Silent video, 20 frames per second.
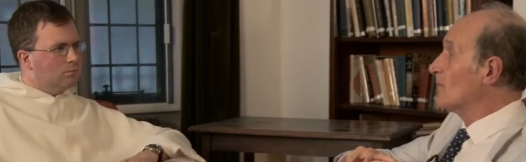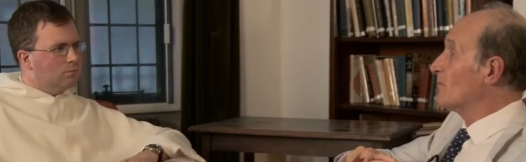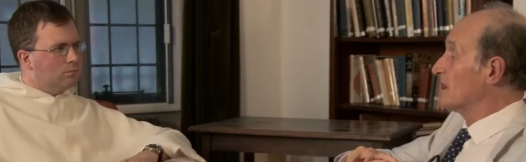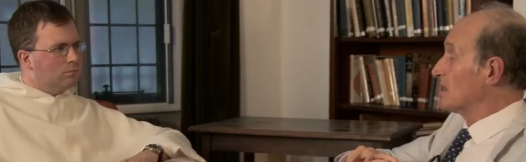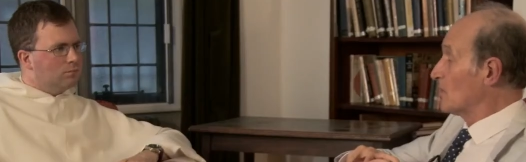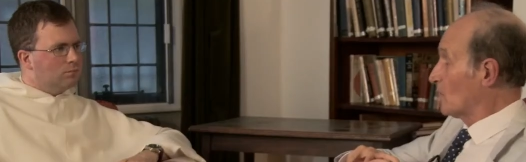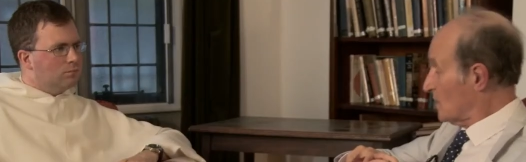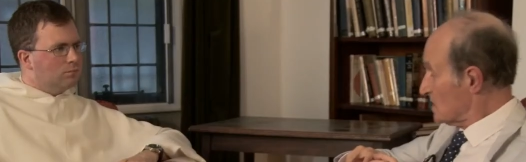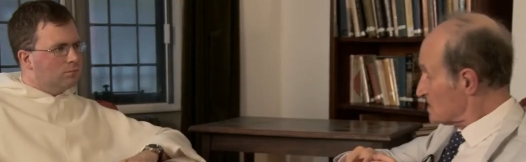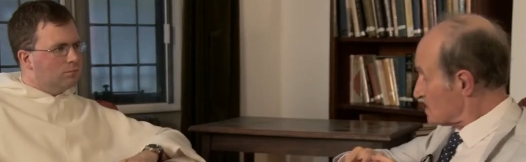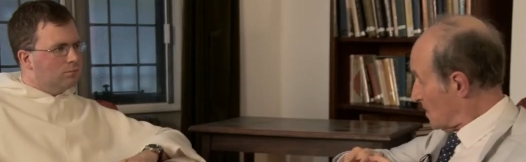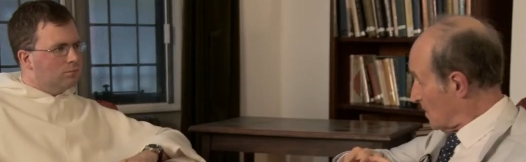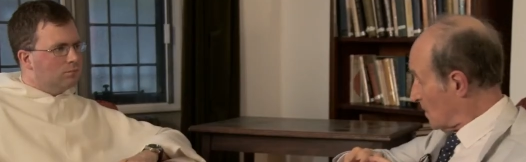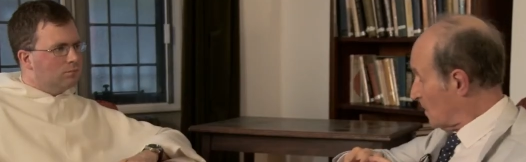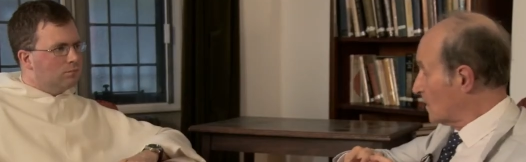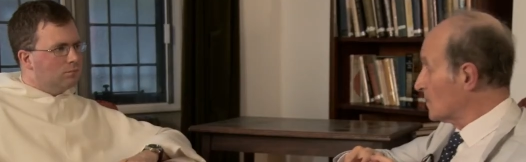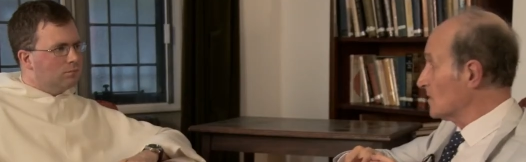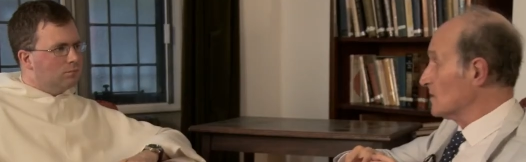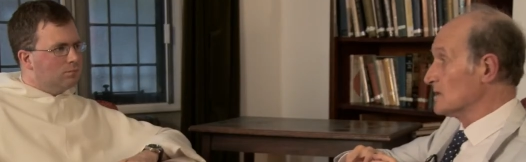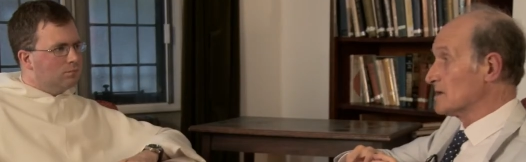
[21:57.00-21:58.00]
Speaker 1: But it was
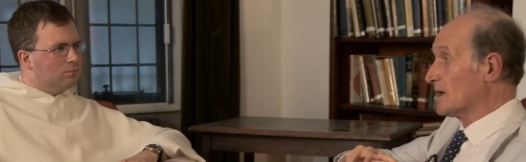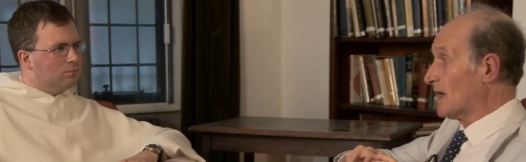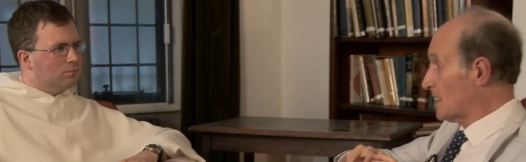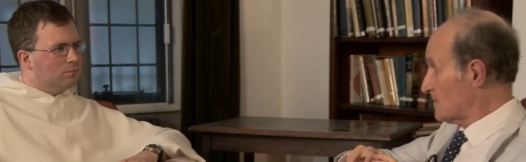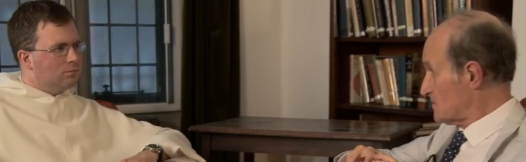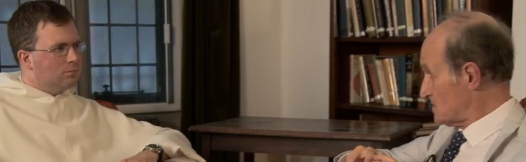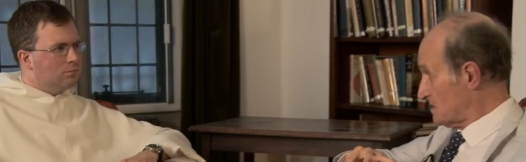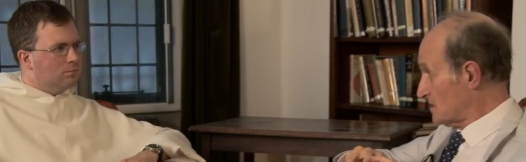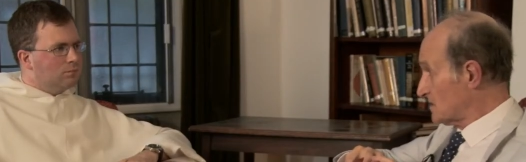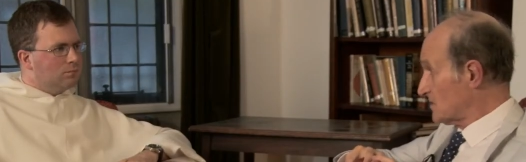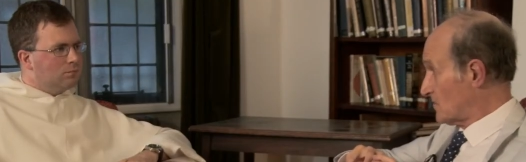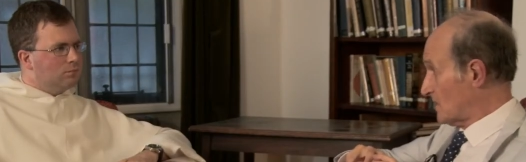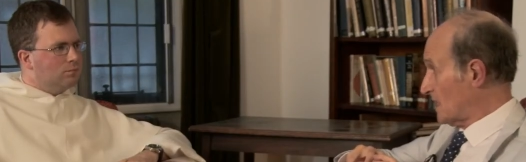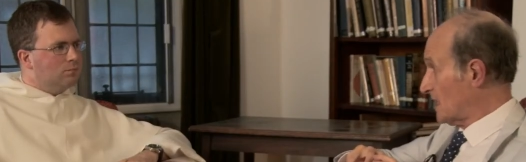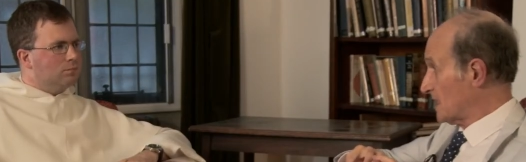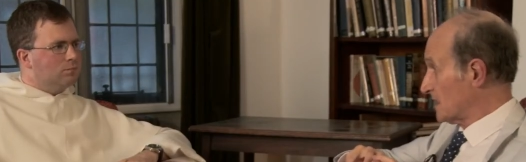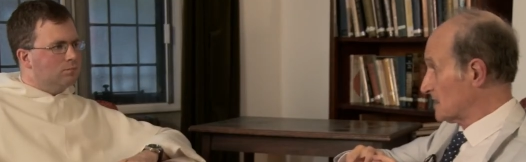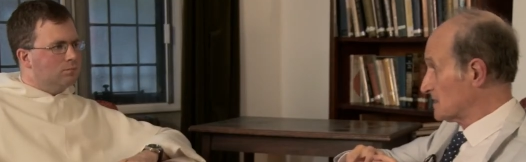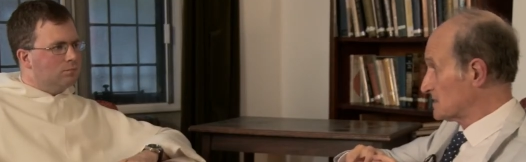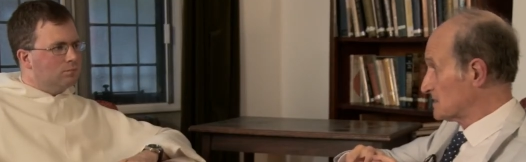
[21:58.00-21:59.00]
oral, you're absolutely
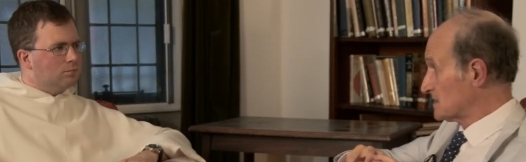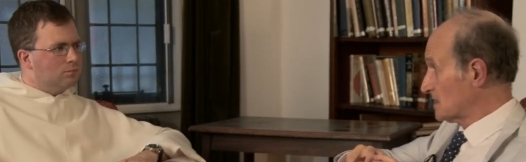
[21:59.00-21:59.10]
right,